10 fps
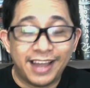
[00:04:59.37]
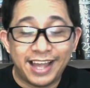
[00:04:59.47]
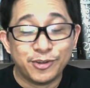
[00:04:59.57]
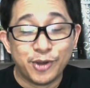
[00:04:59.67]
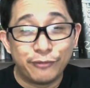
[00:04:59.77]

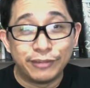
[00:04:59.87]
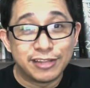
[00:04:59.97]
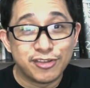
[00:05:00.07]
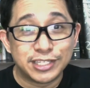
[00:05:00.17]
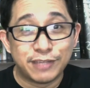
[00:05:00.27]
I don't know if
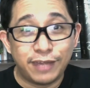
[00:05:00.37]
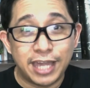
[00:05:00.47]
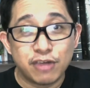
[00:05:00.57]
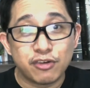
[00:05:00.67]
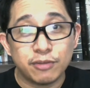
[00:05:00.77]
that
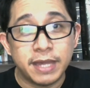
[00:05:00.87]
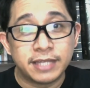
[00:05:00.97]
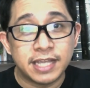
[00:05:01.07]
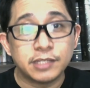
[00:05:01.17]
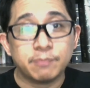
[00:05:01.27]
justification
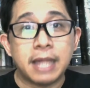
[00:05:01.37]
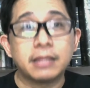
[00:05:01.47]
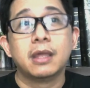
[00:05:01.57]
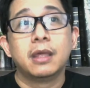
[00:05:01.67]
makes sense, but